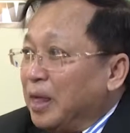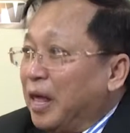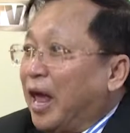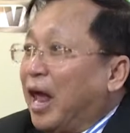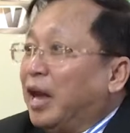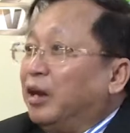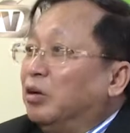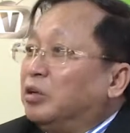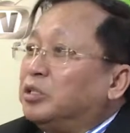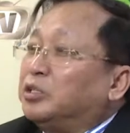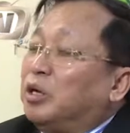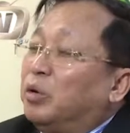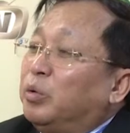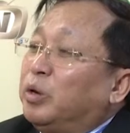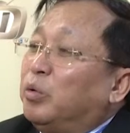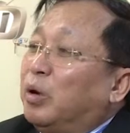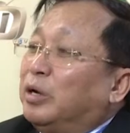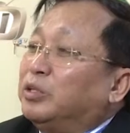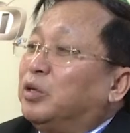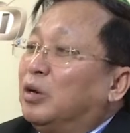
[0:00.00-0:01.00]
And also
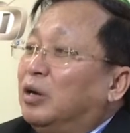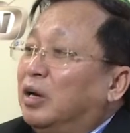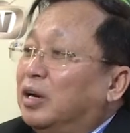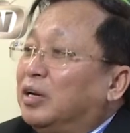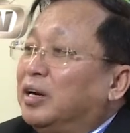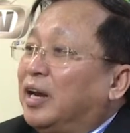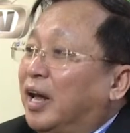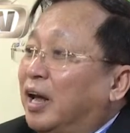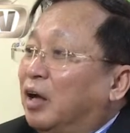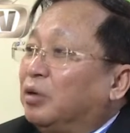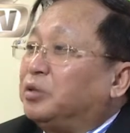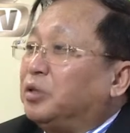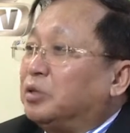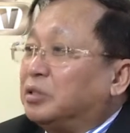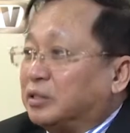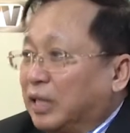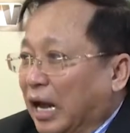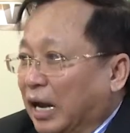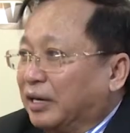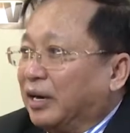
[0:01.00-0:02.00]
we want to learn how to
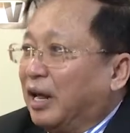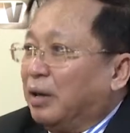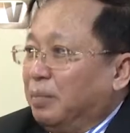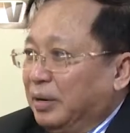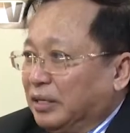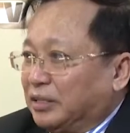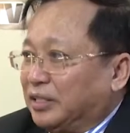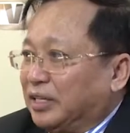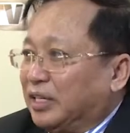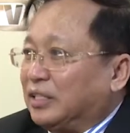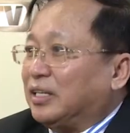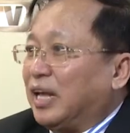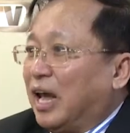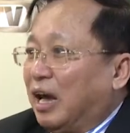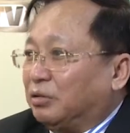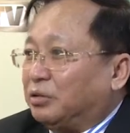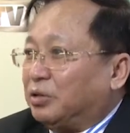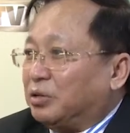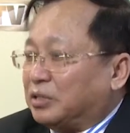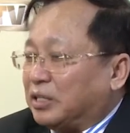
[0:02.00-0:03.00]
start a business,
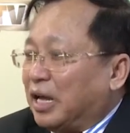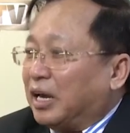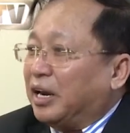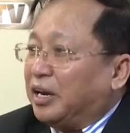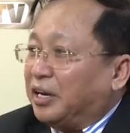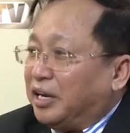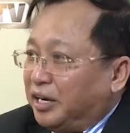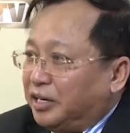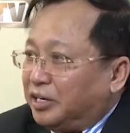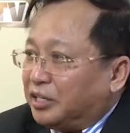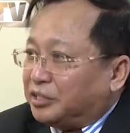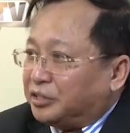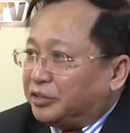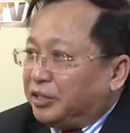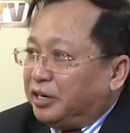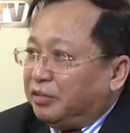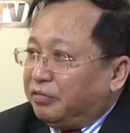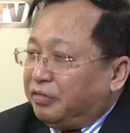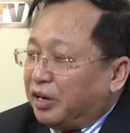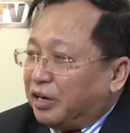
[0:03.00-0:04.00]
how to start an
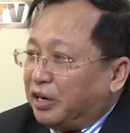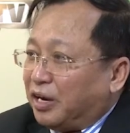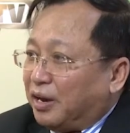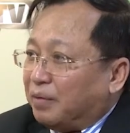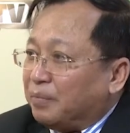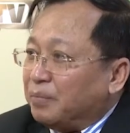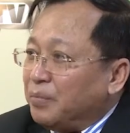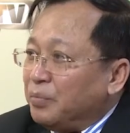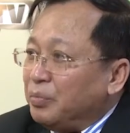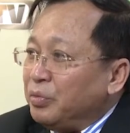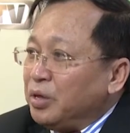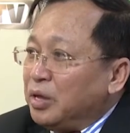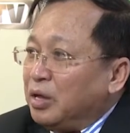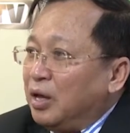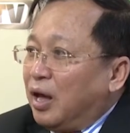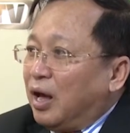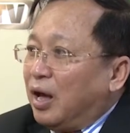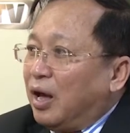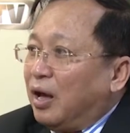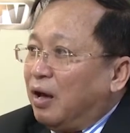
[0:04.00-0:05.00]
industry in Vietnam.
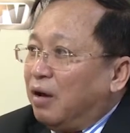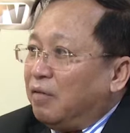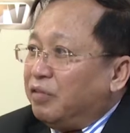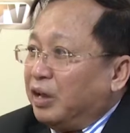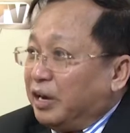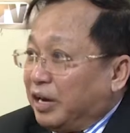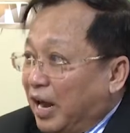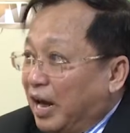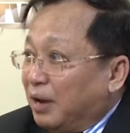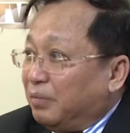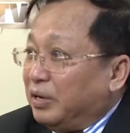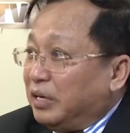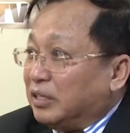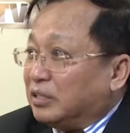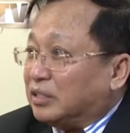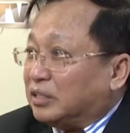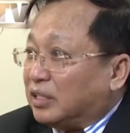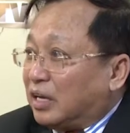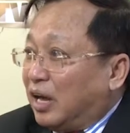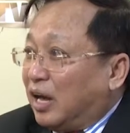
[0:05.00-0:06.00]
Vietnam is
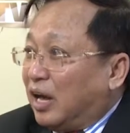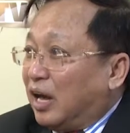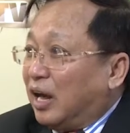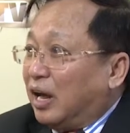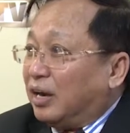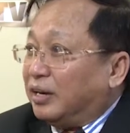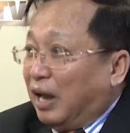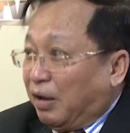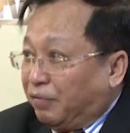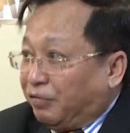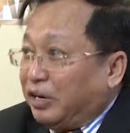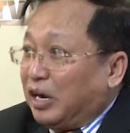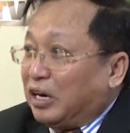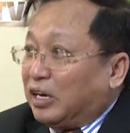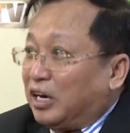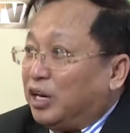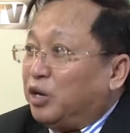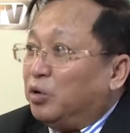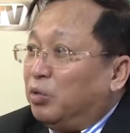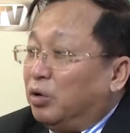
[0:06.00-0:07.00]

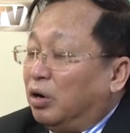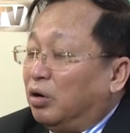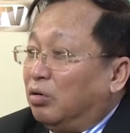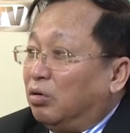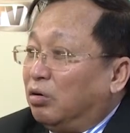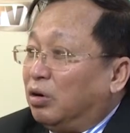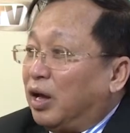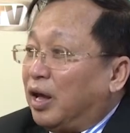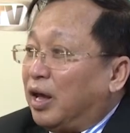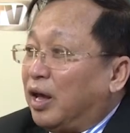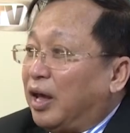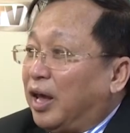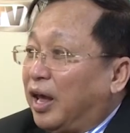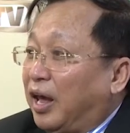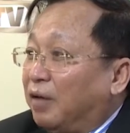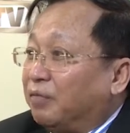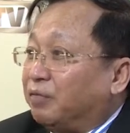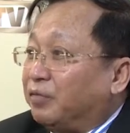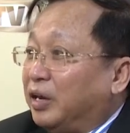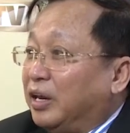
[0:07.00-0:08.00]
definitely will
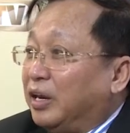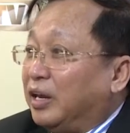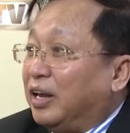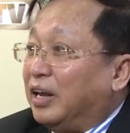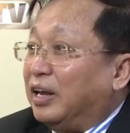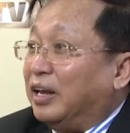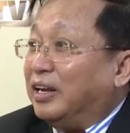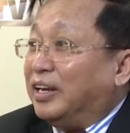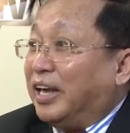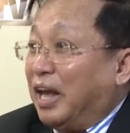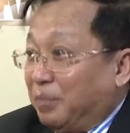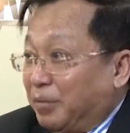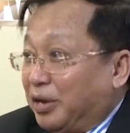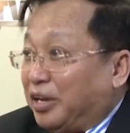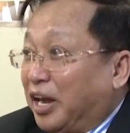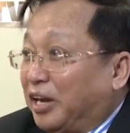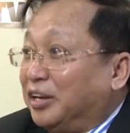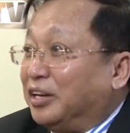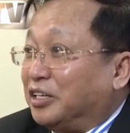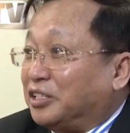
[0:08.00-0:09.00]
have the
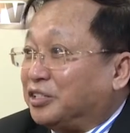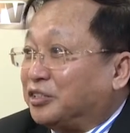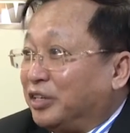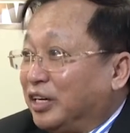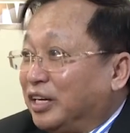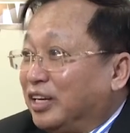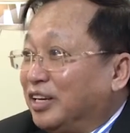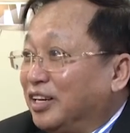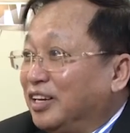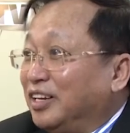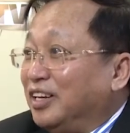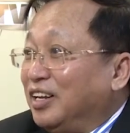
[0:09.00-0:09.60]
gaming industry.